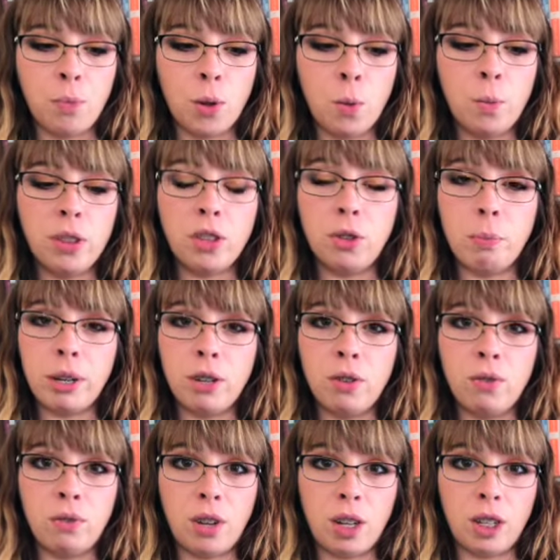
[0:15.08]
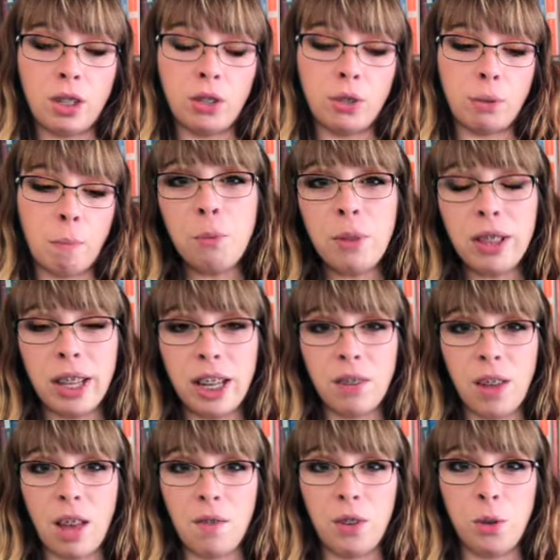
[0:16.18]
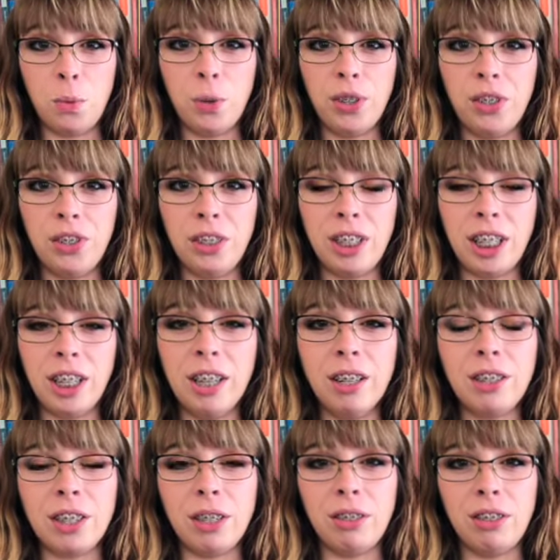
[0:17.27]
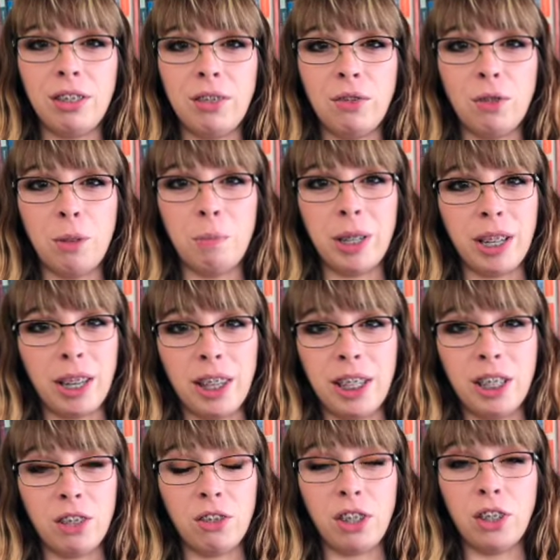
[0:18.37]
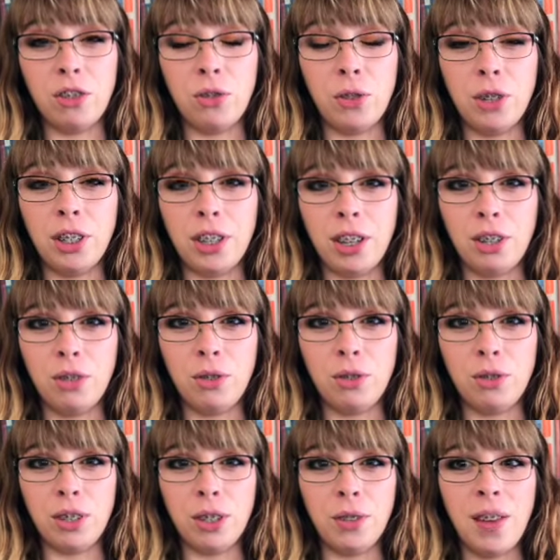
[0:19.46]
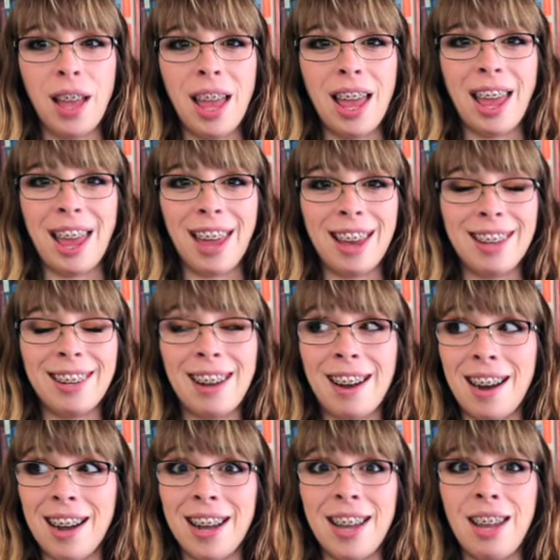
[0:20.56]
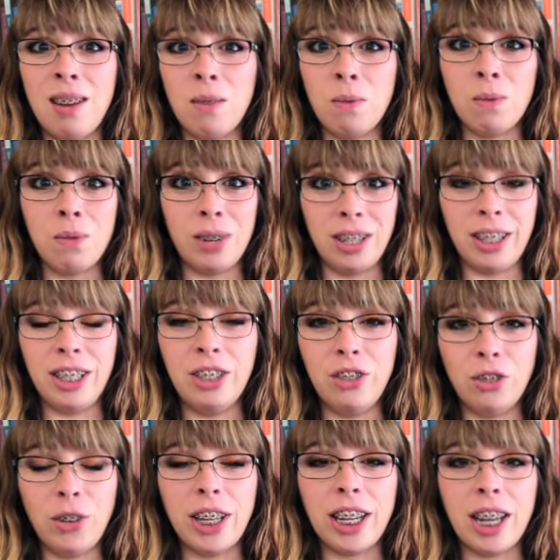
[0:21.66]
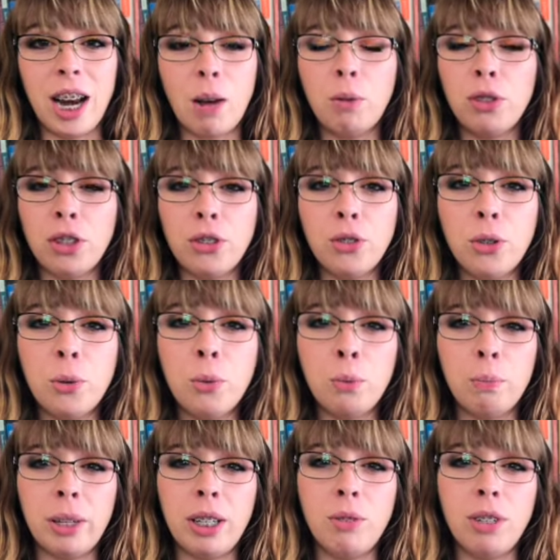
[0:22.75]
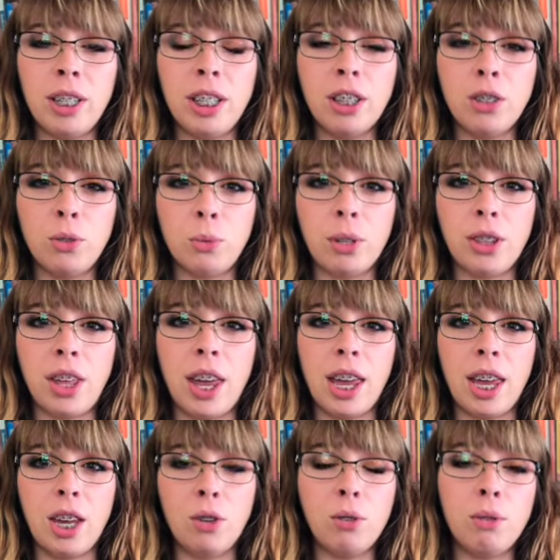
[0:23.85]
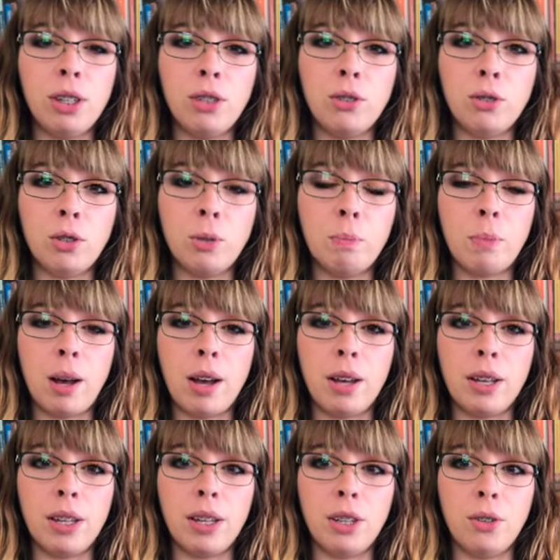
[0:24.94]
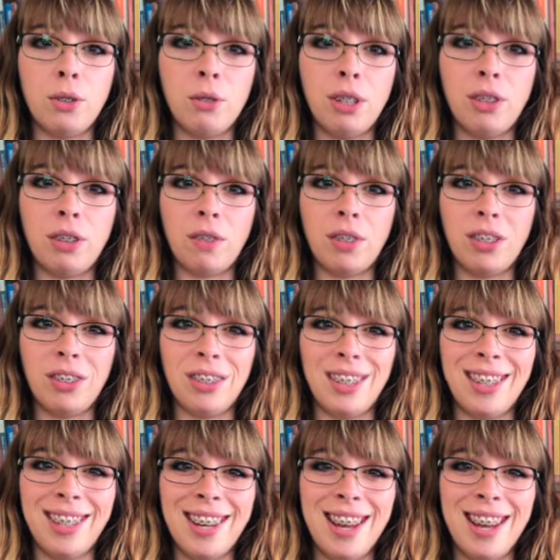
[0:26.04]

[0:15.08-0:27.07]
When the Sparrow Falls. From the Light of Heaven was an e-arc that I received from NACAL in exchange for an honest review, and I really enjoyed it. I was also buddy reading this with a Goodreads group on Goodreads, obviously.